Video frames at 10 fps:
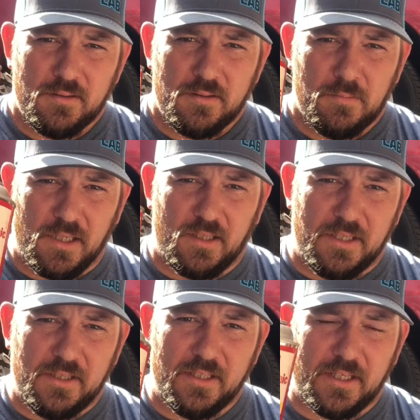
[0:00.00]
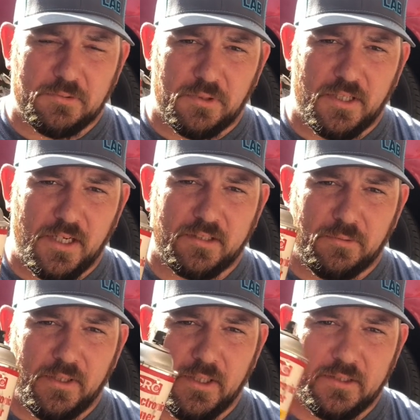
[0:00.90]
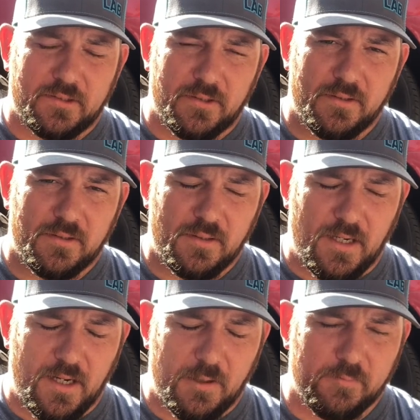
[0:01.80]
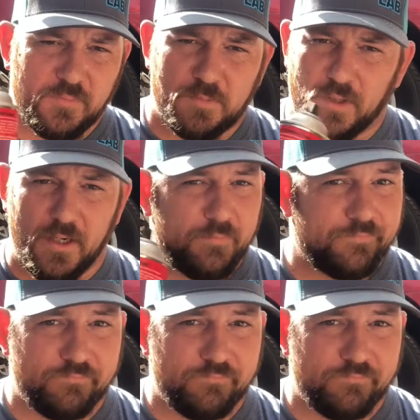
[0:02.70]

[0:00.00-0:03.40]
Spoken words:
I'm gonna clean the actual connector with this, spray it,